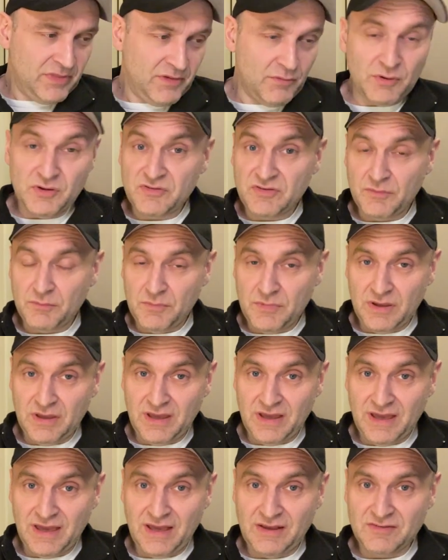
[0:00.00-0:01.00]
there was some
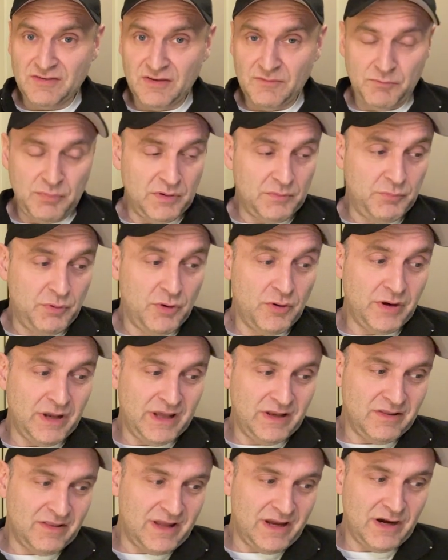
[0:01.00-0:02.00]
answer been put
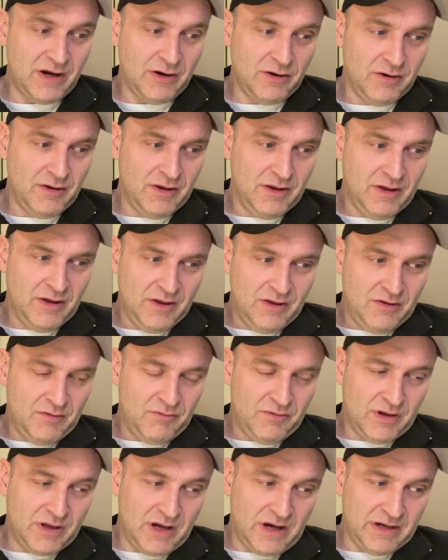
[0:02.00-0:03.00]
in there
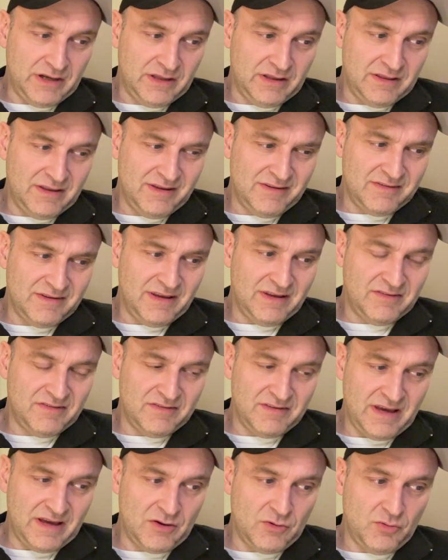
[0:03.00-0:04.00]
regarding this
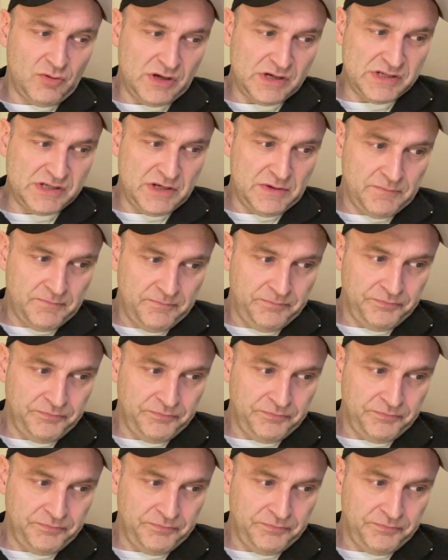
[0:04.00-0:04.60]
exact question.